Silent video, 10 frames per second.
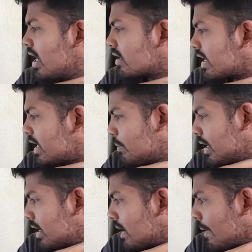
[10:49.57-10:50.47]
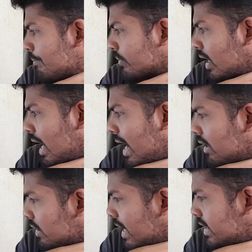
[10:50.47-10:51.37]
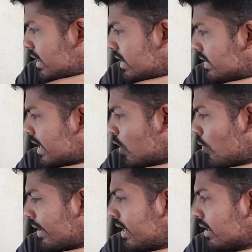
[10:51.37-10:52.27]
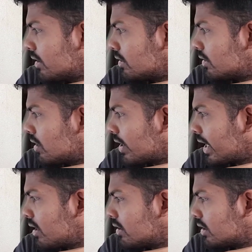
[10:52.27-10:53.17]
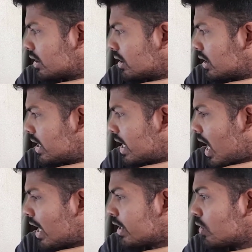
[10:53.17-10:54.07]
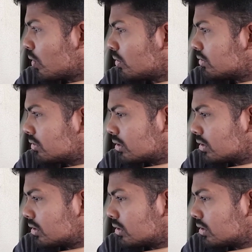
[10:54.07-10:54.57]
Ready, Merlin. Handy, get over here. Okay, here I go.